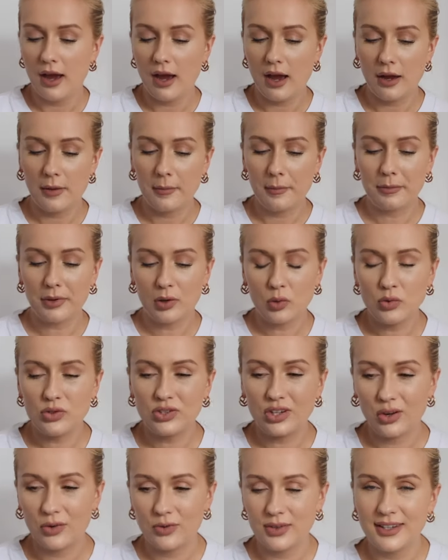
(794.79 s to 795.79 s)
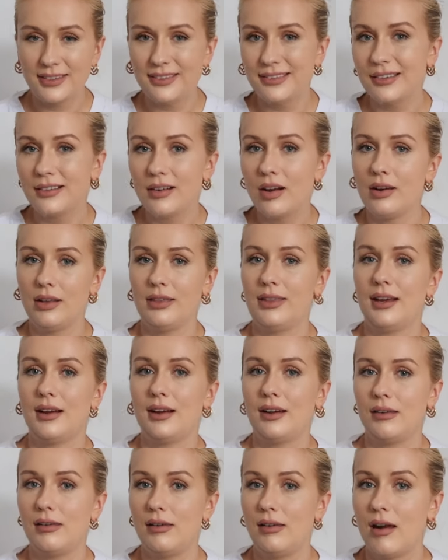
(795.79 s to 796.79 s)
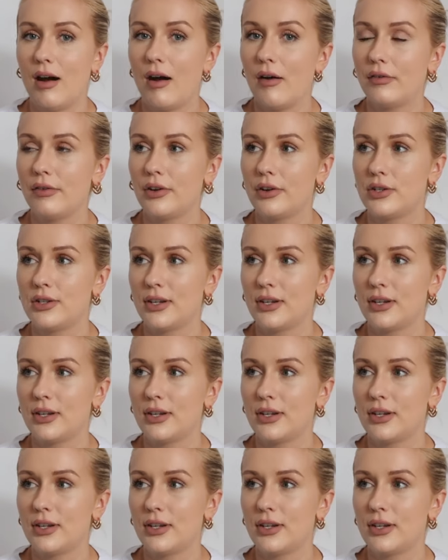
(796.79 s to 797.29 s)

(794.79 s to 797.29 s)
um, but also this is the kind of thing I love